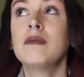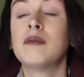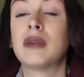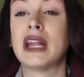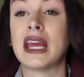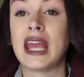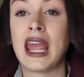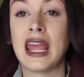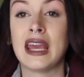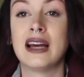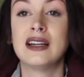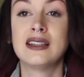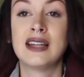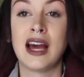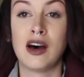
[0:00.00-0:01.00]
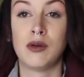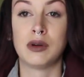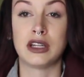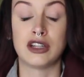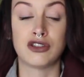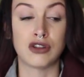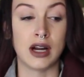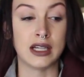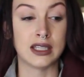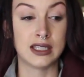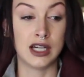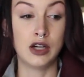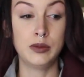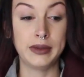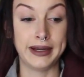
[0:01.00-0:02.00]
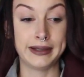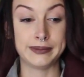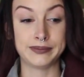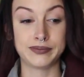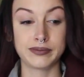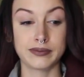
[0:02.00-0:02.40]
but I can't tell what he's trying to tell me.